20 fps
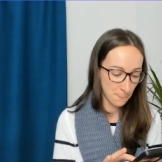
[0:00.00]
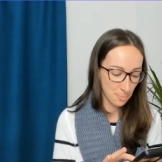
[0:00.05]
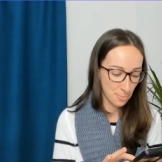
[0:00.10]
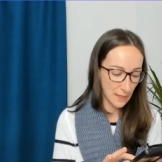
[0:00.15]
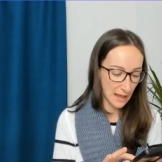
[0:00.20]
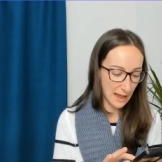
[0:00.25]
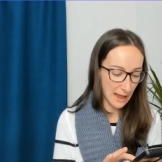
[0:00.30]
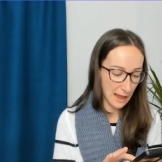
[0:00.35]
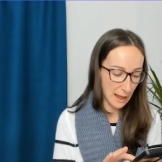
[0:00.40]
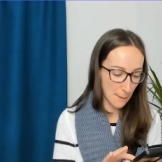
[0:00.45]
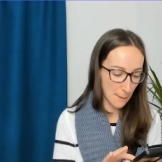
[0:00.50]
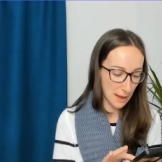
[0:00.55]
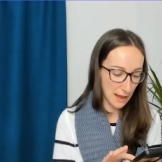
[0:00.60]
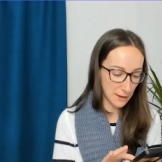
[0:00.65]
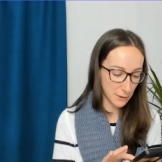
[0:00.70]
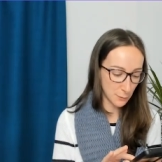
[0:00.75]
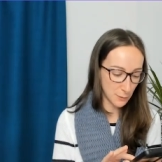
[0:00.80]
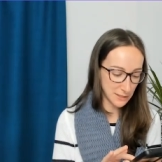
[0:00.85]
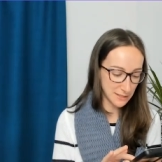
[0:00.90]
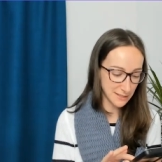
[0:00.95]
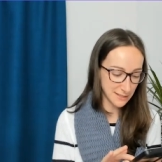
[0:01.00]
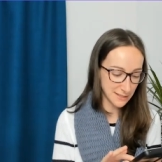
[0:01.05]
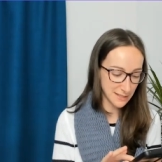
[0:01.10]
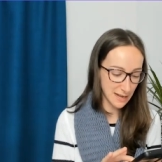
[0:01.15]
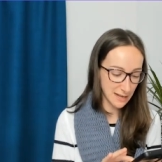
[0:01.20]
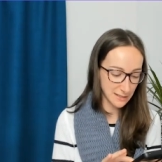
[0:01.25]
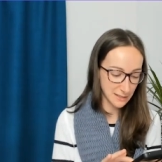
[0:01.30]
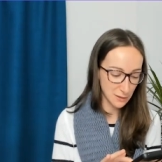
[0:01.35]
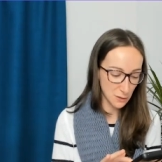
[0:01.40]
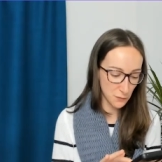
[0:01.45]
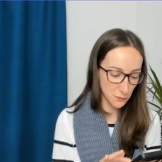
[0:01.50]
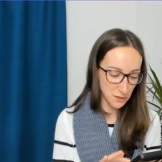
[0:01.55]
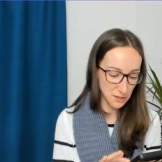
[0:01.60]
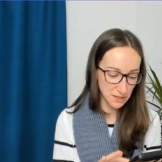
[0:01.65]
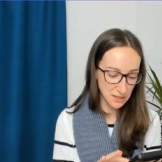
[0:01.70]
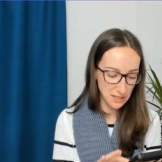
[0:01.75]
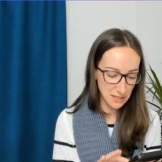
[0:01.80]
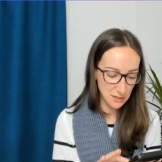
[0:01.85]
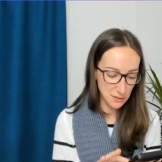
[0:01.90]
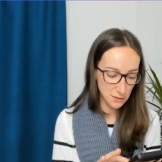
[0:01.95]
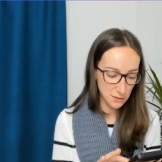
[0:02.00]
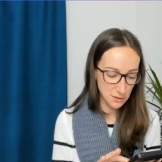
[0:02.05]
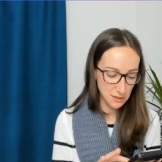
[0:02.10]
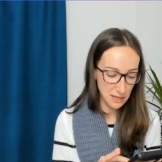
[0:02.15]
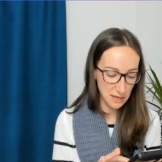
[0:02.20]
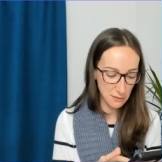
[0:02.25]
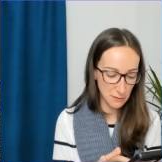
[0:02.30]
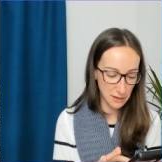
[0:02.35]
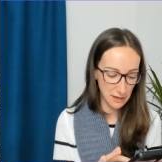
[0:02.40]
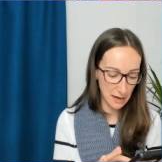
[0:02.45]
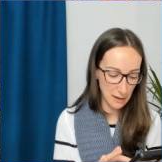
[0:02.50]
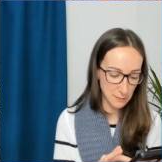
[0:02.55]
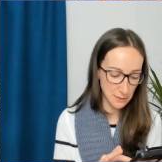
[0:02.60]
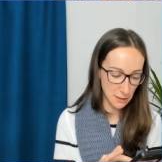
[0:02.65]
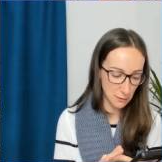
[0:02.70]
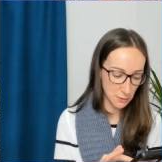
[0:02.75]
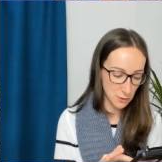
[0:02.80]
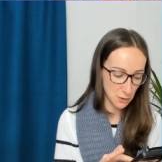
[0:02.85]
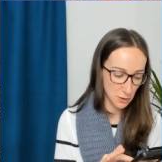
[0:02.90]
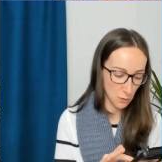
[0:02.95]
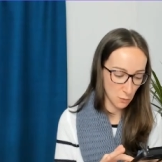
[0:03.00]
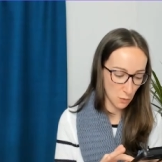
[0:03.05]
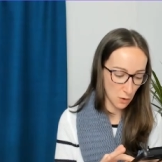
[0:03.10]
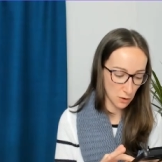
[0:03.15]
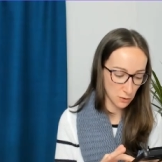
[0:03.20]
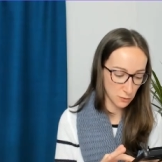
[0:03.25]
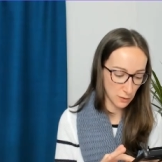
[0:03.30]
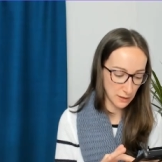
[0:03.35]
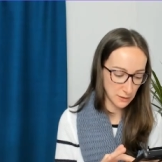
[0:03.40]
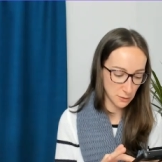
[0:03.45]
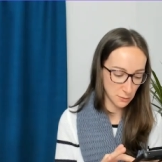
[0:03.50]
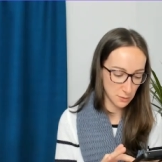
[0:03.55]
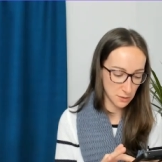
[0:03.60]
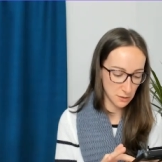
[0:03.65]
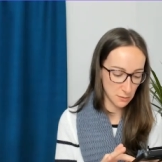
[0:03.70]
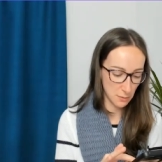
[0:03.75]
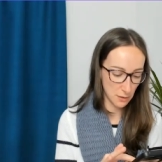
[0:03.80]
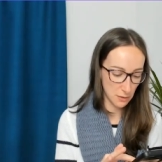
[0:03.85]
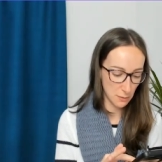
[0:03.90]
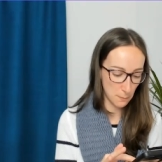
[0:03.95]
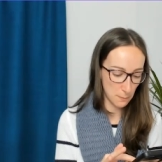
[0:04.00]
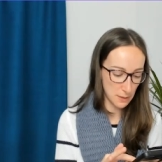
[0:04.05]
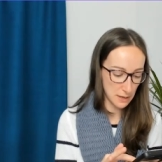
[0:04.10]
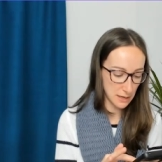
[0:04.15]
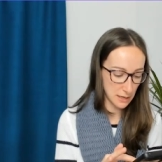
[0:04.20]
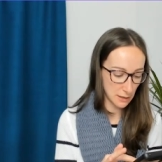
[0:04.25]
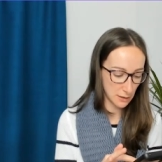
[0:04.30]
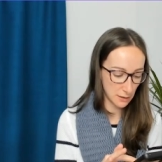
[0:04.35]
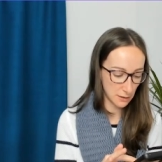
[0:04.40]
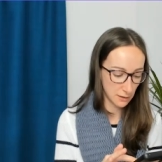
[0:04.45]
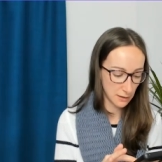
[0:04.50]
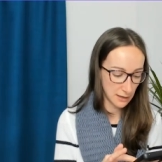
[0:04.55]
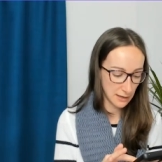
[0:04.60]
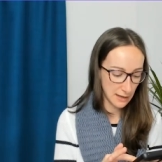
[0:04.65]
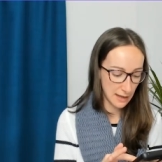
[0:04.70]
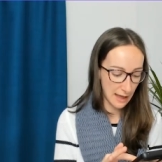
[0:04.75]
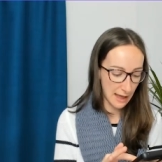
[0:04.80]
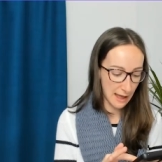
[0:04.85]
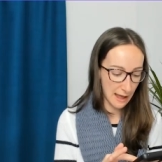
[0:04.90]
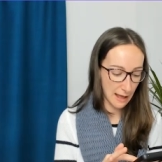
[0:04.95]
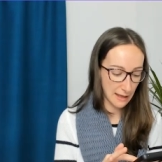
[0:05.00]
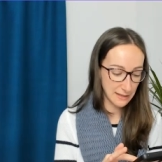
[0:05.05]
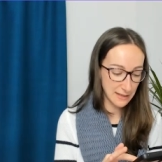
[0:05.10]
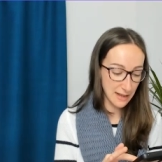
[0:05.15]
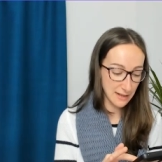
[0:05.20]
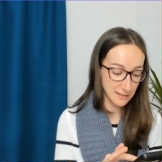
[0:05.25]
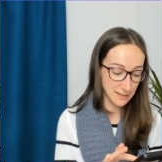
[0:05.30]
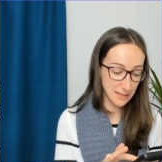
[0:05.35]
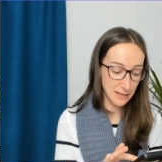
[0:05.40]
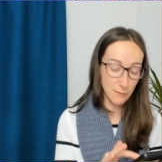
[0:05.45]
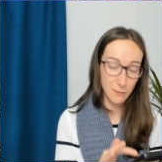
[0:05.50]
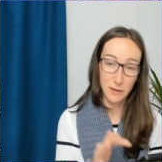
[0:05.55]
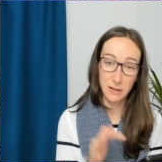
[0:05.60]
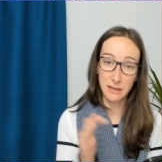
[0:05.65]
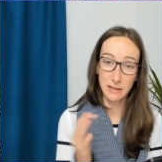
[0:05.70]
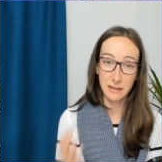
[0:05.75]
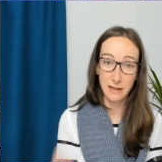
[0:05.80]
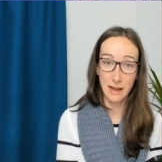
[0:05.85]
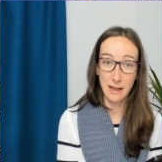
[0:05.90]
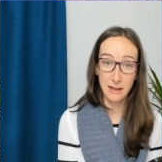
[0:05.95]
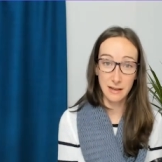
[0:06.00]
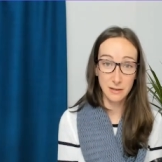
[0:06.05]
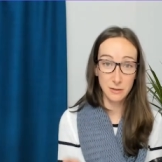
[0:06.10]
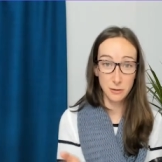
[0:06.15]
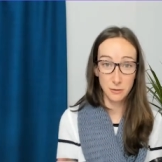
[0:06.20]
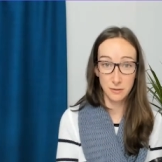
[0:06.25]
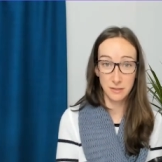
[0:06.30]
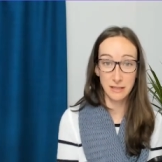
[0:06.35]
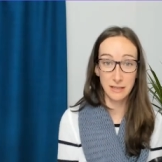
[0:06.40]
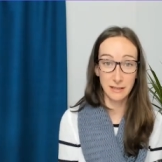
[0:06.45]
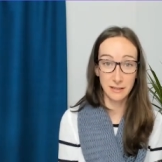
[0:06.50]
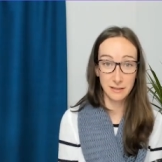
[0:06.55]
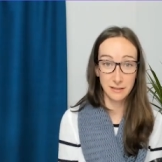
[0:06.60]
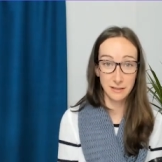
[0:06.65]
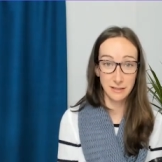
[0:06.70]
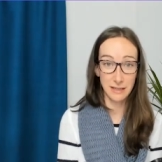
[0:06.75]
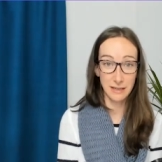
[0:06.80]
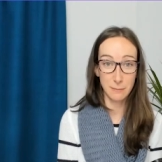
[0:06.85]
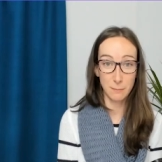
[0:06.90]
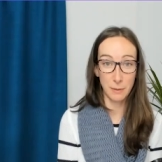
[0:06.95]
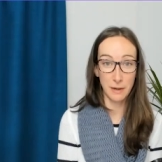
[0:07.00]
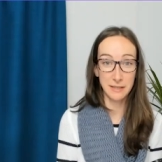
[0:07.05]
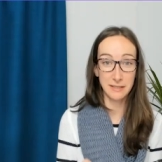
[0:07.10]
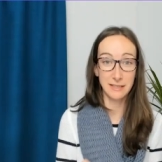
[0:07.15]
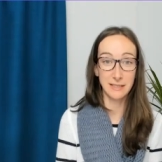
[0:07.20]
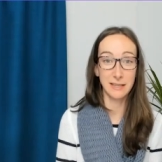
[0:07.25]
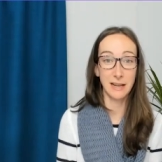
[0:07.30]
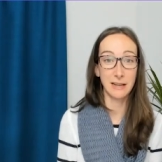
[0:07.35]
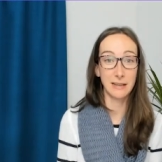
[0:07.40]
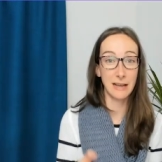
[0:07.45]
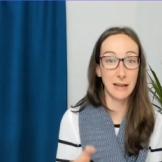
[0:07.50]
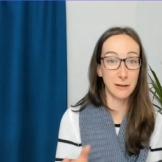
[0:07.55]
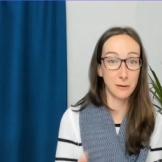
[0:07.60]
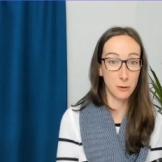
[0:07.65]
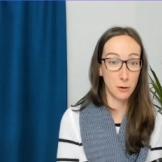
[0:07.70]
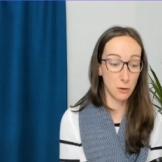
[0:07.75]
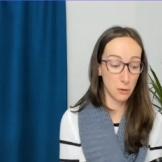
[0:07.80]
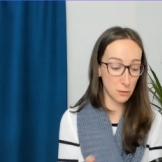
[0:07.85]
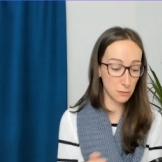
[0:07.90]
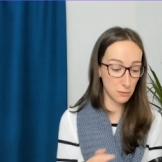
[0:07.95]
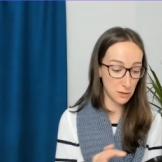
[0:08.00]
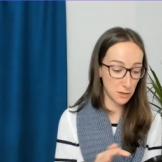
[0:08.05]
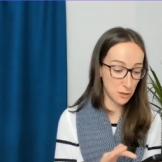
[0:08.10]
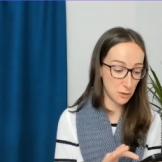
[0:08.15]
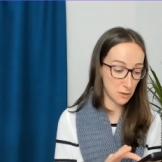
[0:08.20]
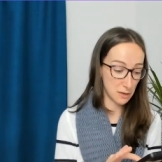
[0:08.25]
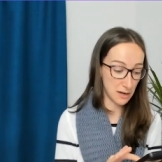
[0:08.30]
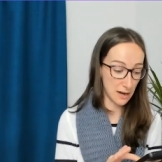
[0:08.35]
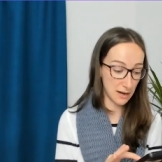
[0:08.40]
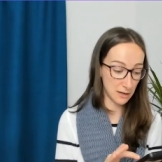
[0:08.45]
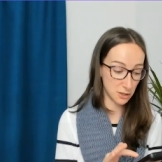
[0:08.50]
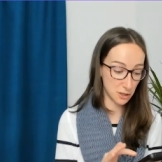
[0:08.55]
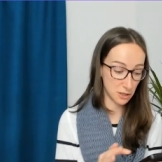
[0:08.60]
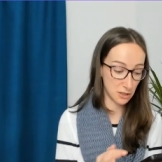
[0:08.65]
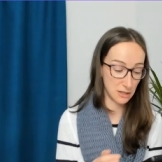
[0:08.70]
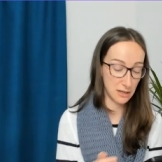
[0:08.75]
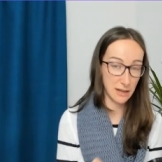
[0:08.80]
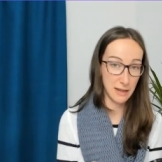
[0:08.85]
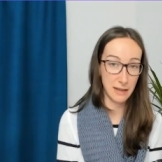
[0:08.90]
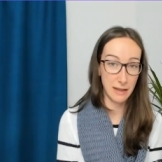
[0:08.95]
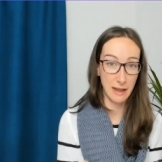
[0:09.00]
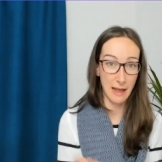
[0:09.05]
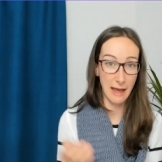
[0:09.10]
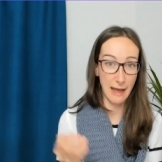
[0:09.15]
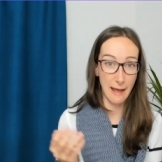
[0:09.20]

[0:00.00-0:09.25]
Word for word: Anna Witter says, love the seals. Here in Cape Town, you can walk right up to them on the pier. Yes, even in New Zealand, in places like Kaikoura, you can actually,